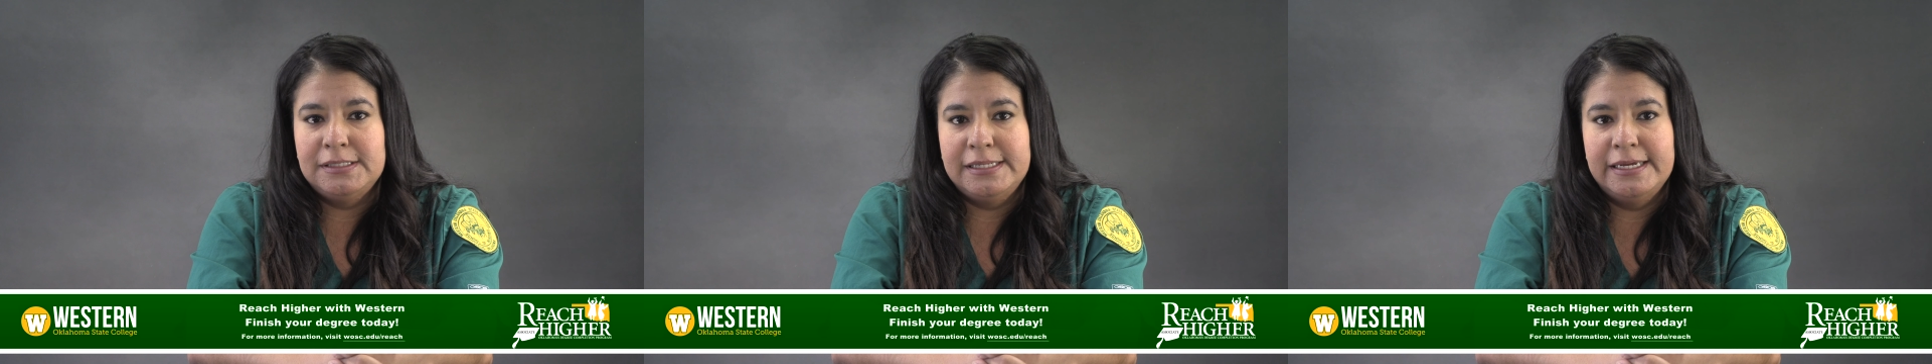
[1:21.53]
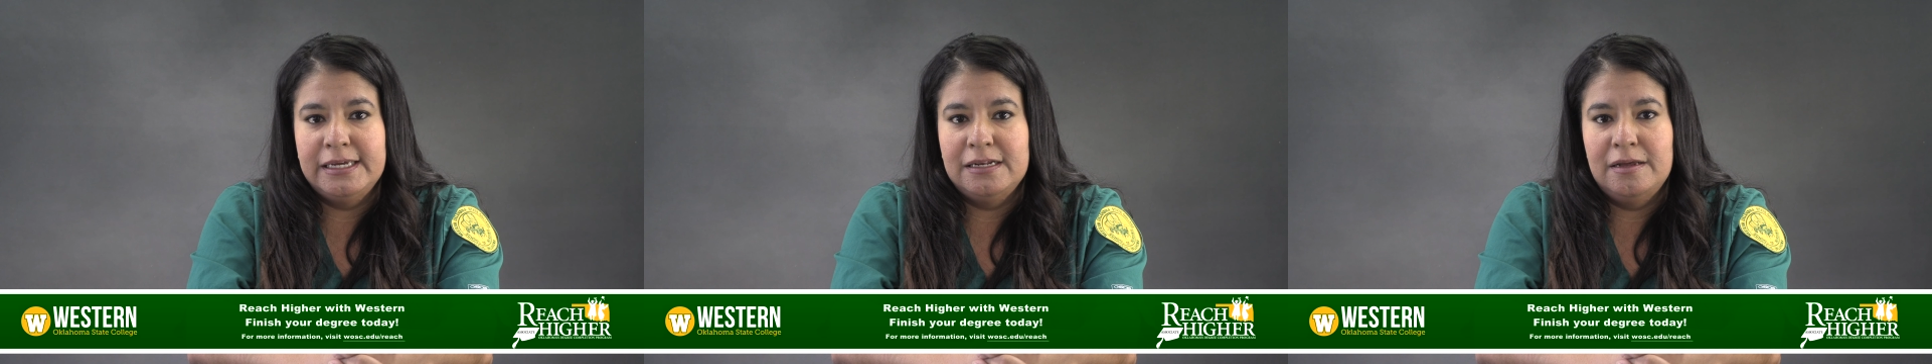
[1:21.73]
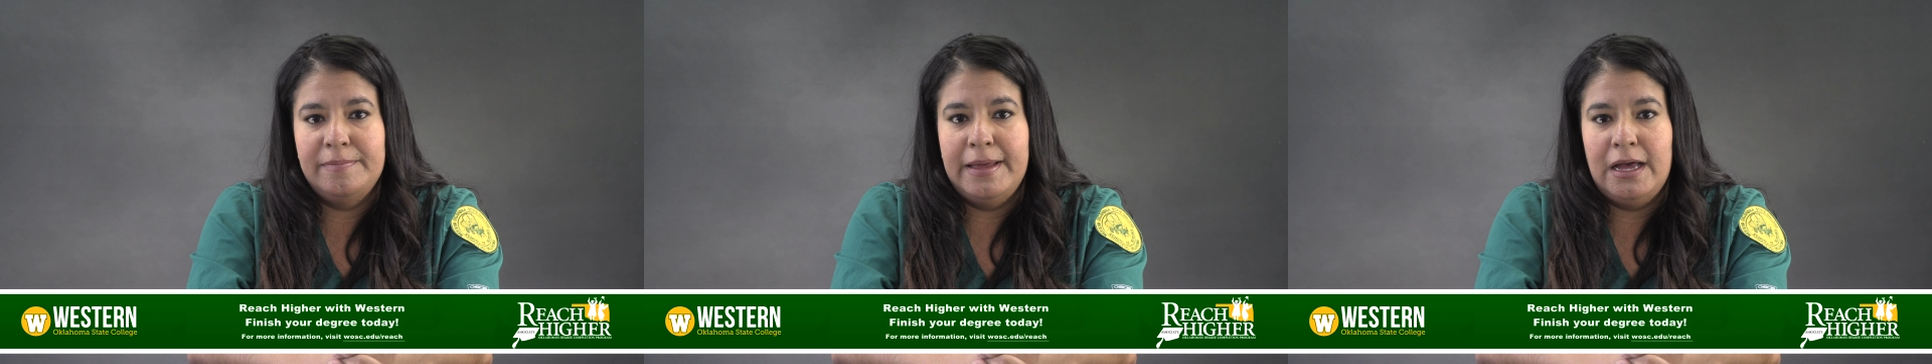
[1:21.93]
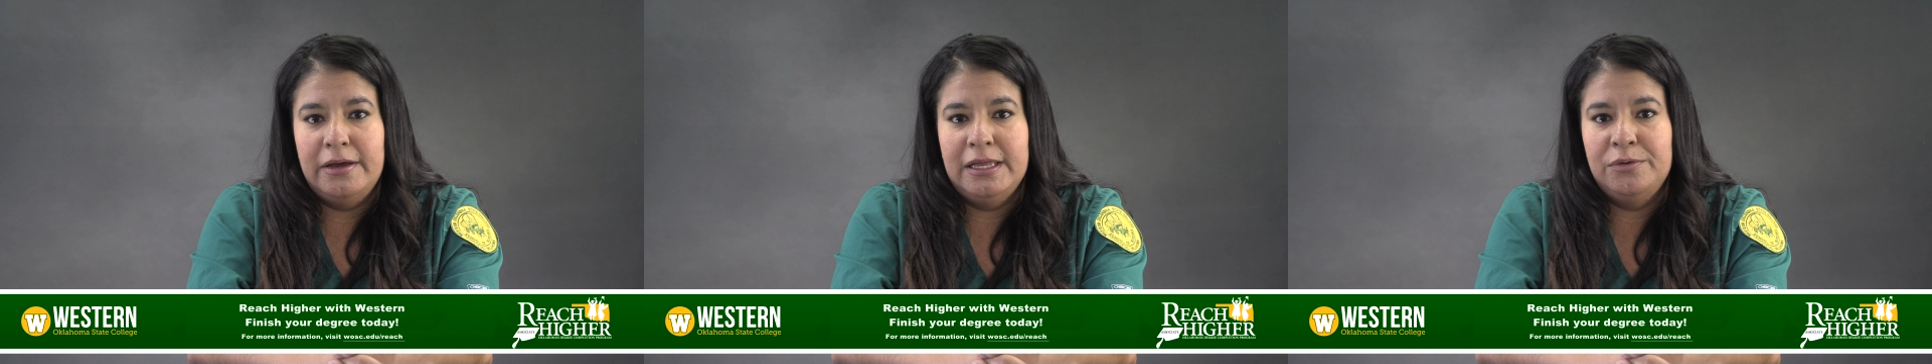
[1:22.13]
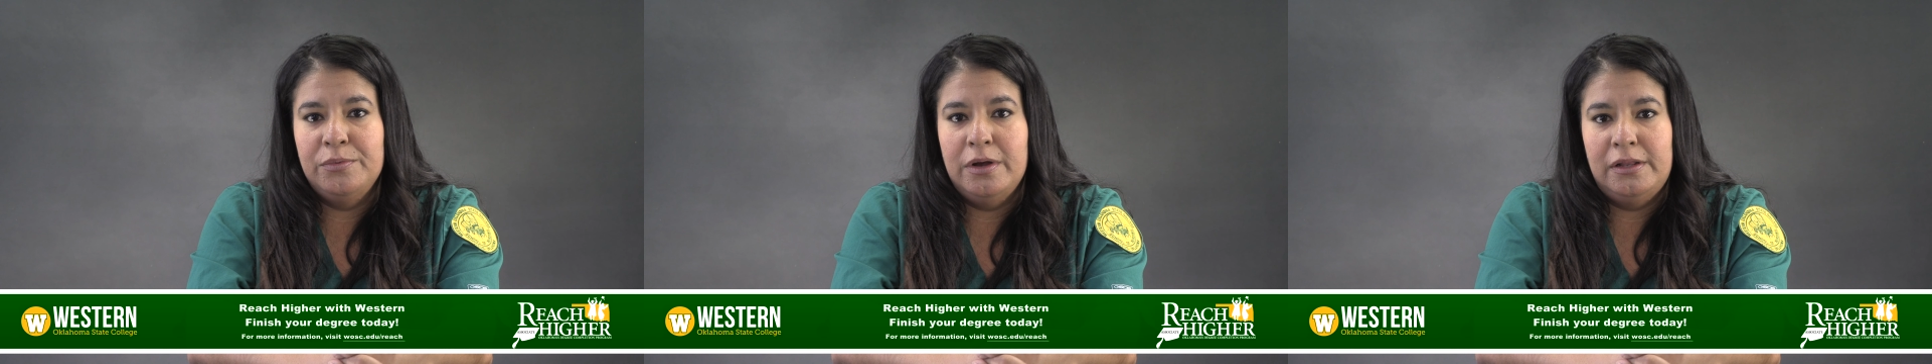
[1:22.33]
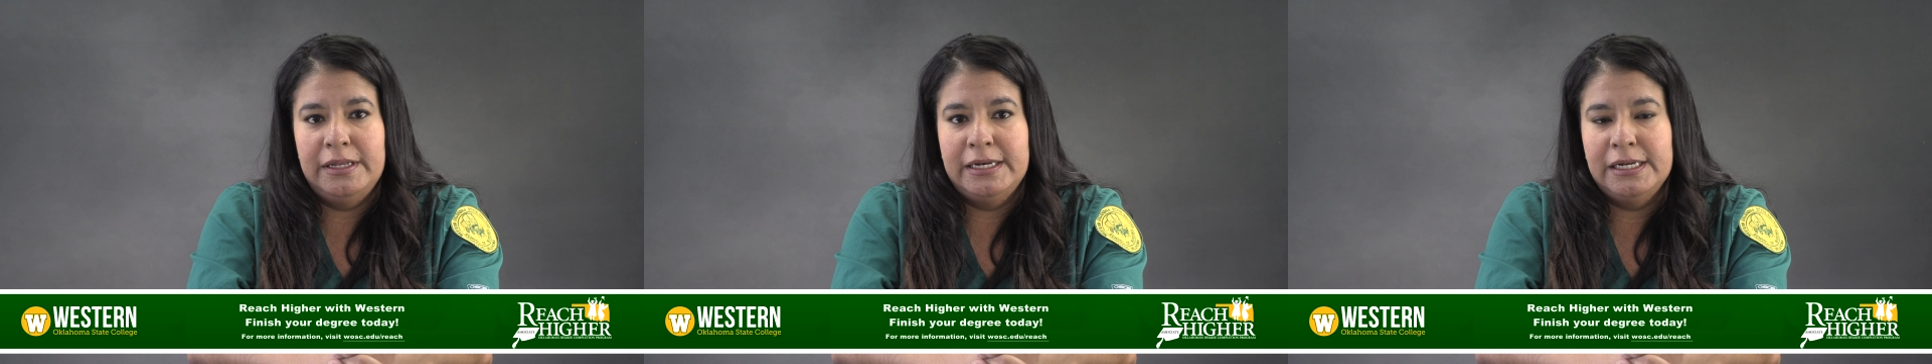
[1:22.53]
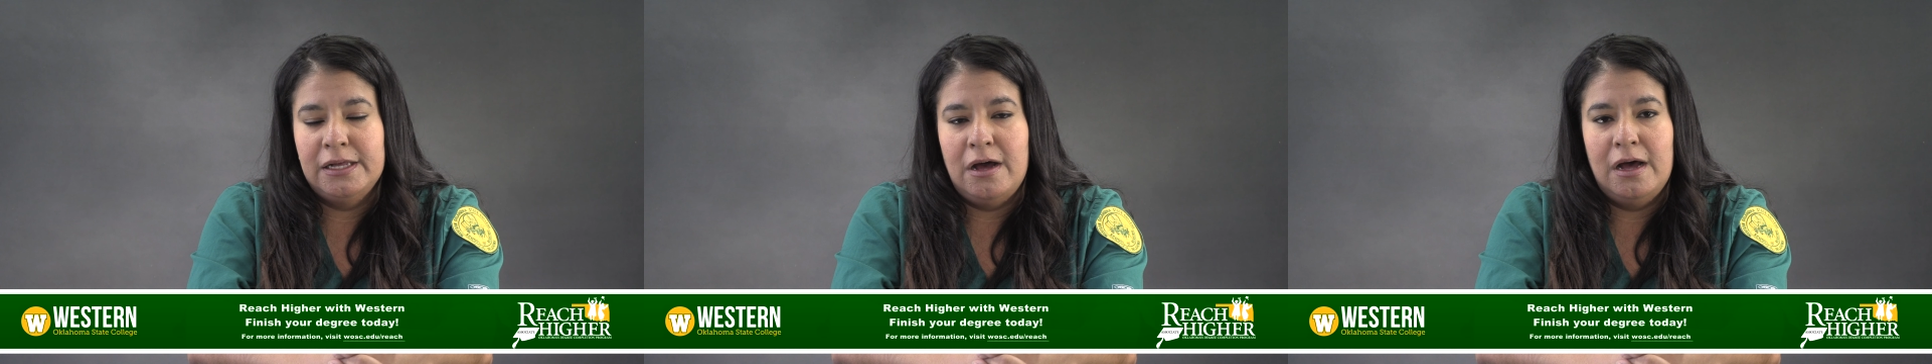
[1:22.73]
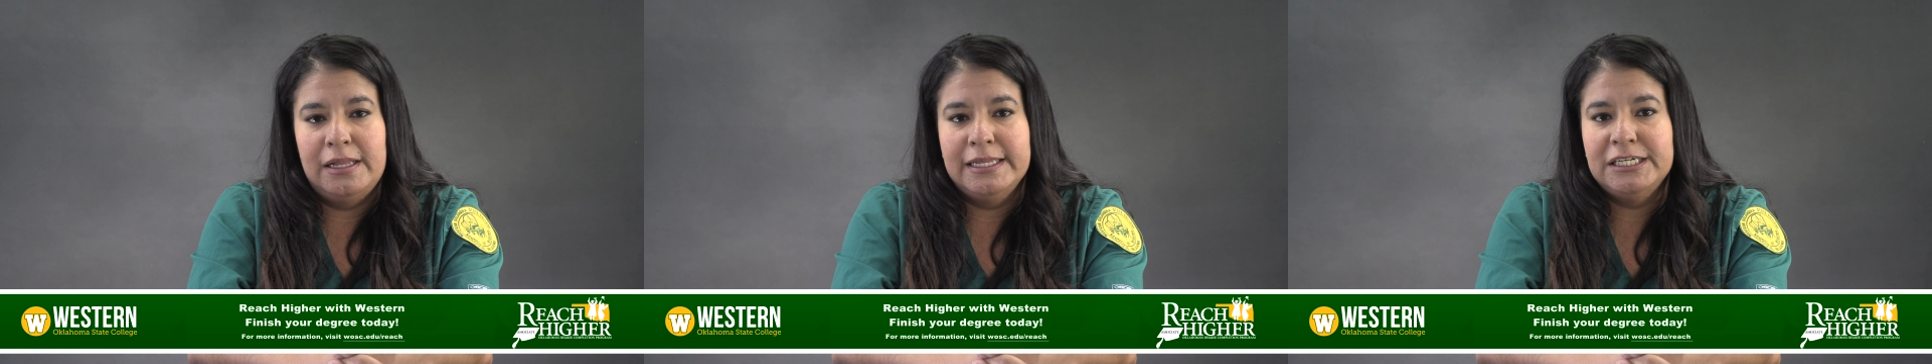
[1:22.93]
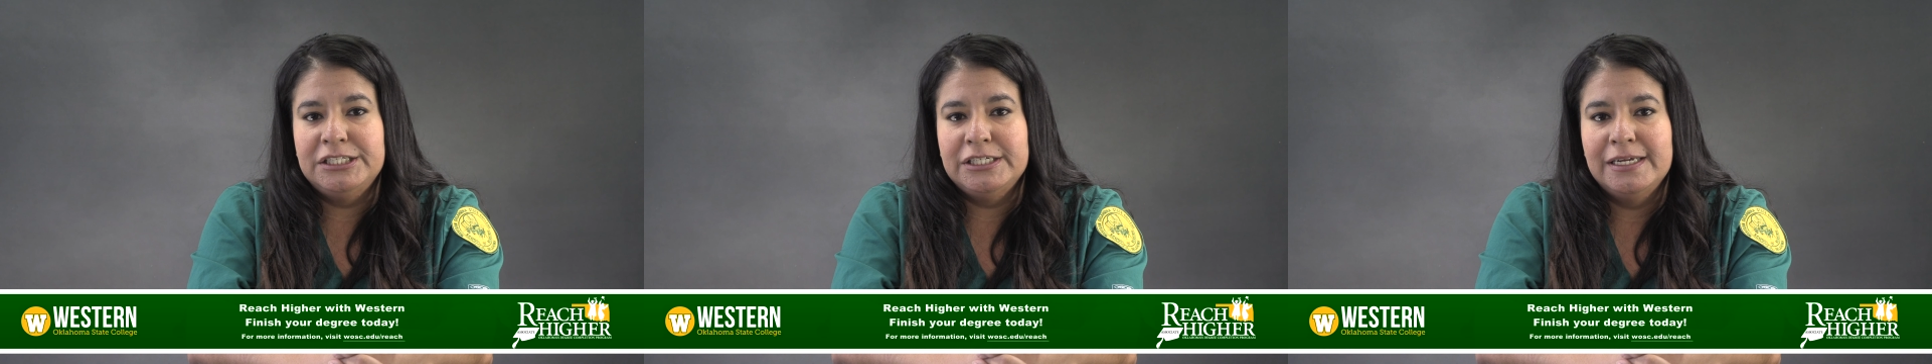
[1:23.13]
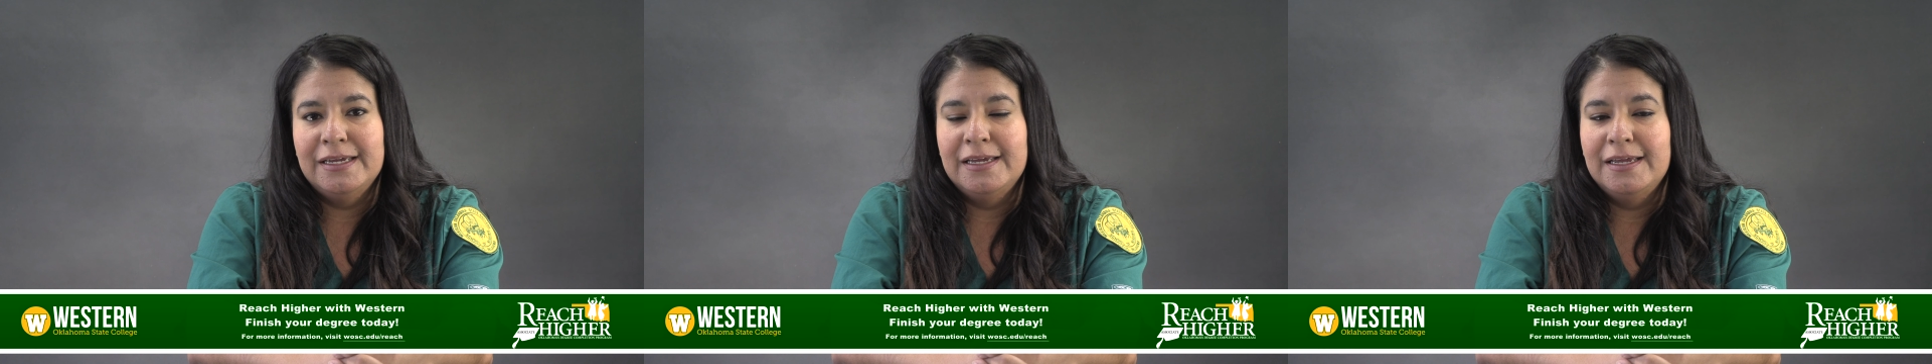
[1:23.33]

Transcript: thinking about enrolling in college.